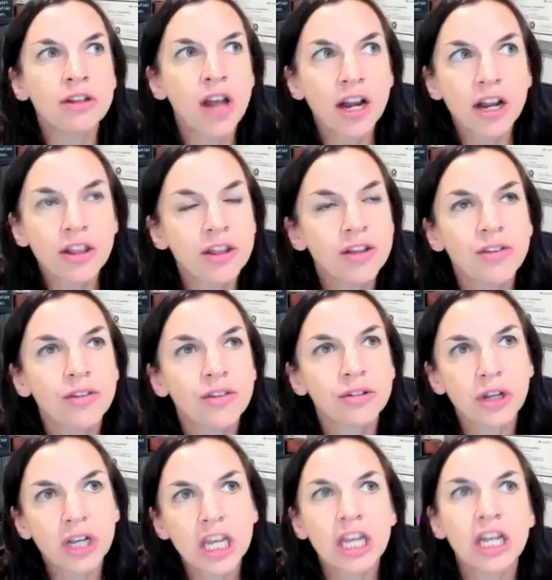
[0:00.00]
none of this is
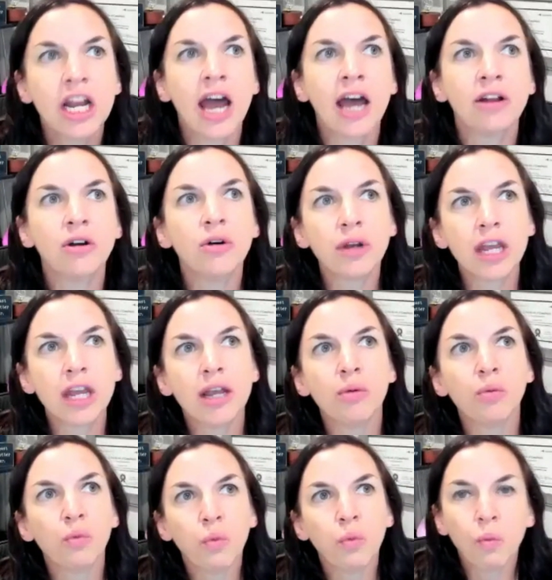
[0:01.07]
looking at, okay,
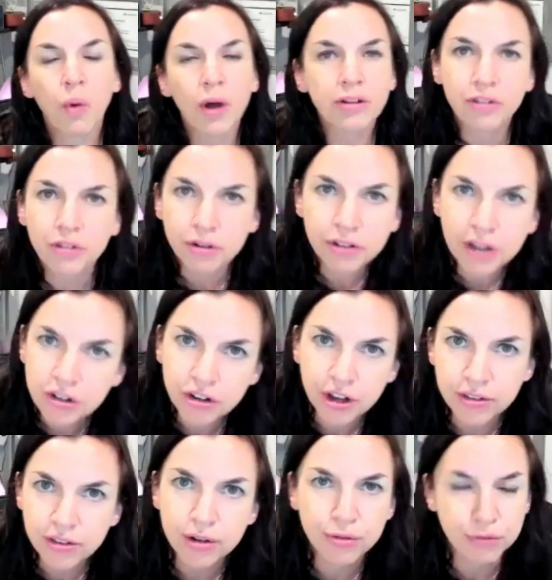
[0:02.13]
what's your
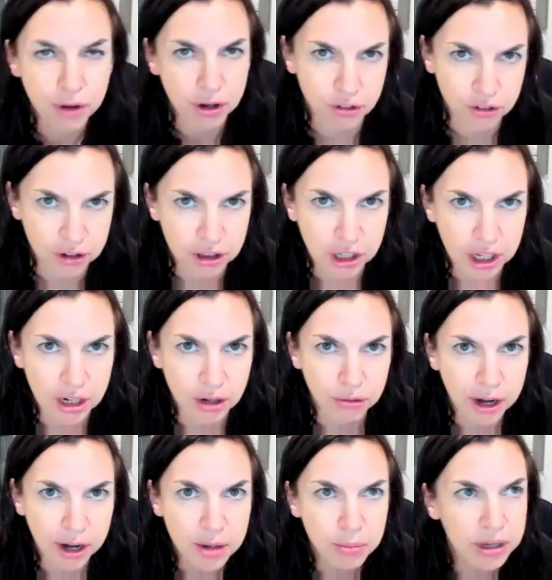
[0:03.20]
digestive function like,
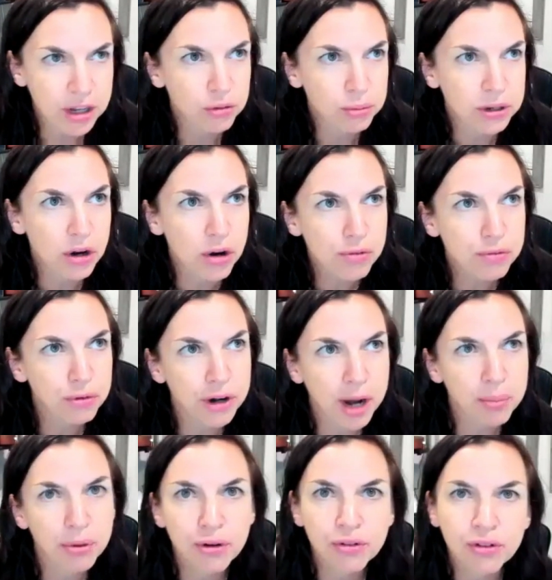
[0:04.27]
right? Because we know if we're
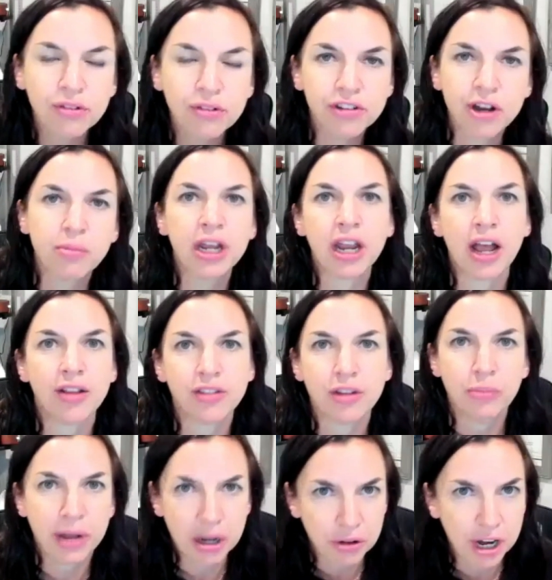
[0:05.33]
not producing stomach
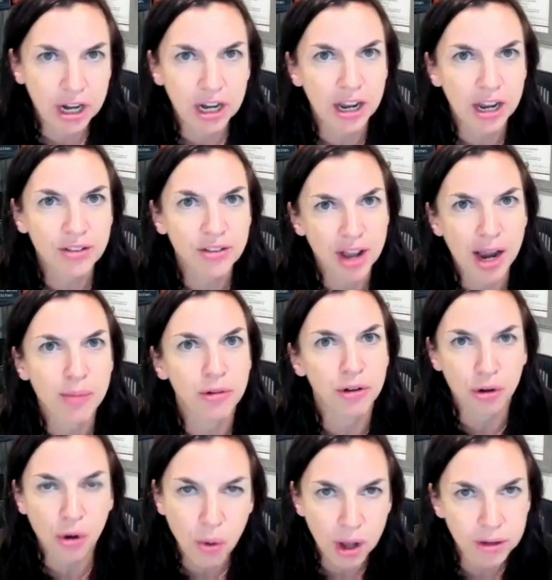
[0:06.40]
acid, pancreatic enzymes,
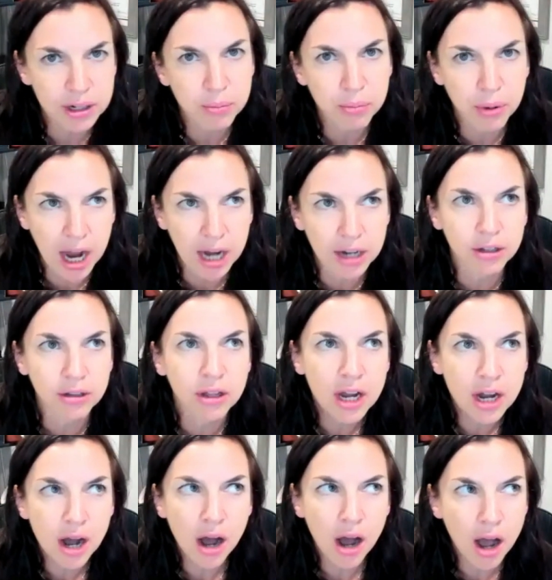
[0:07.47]
or quality bile,
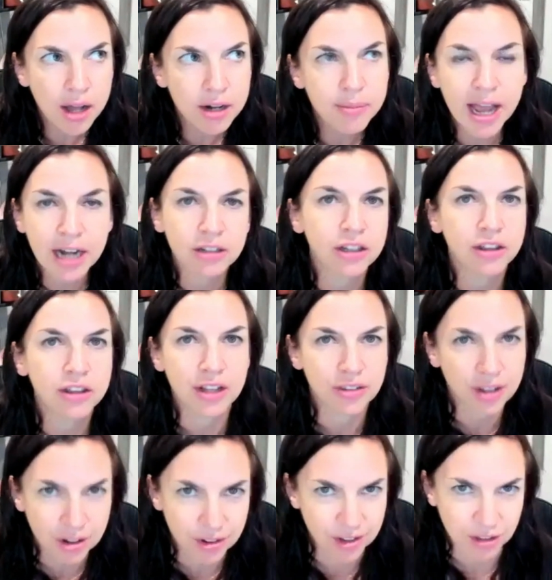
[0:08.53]
automatically that's
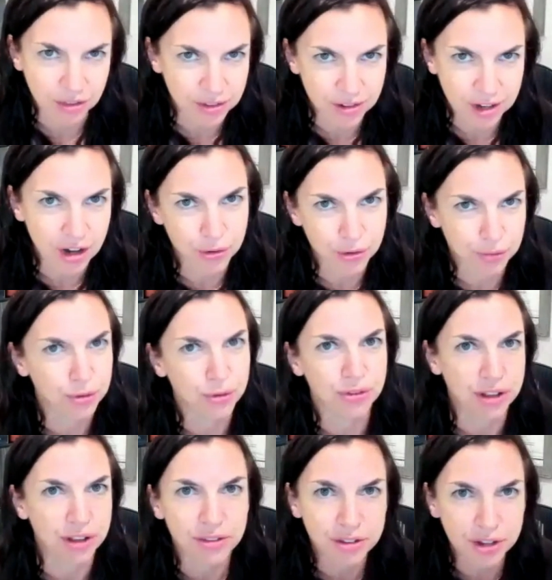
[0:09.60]
going to set the stage for food
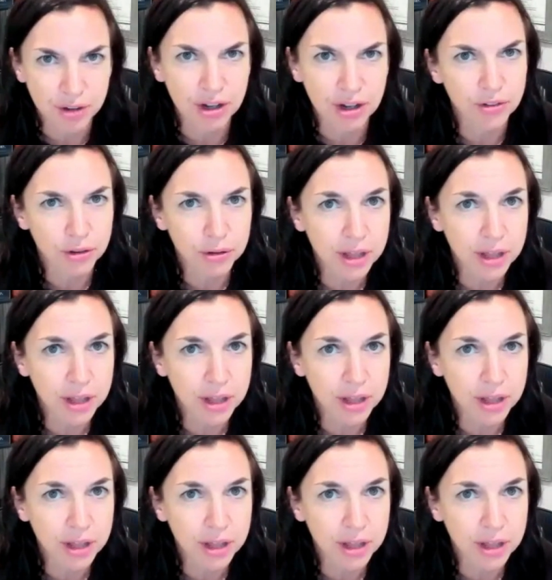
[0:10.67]
sensitivity. So